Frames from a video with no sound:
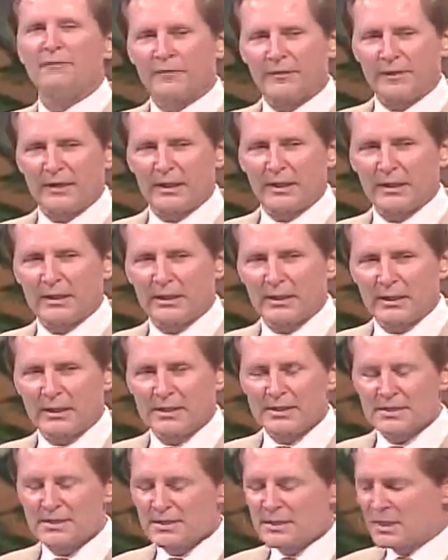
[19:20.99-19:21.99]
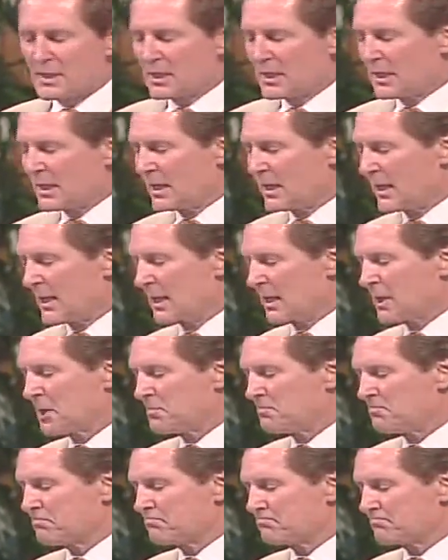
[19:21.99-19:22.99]
And it can be a painful thing, it
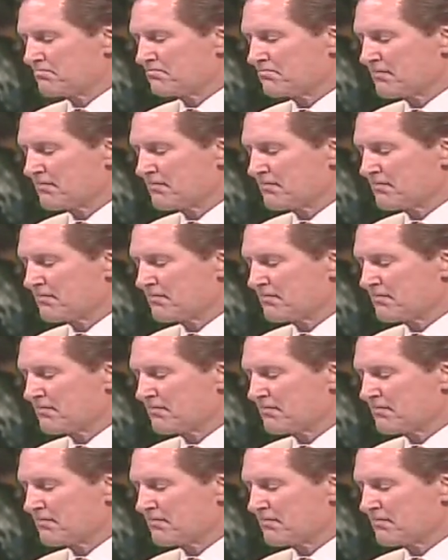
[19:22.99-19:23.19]
is.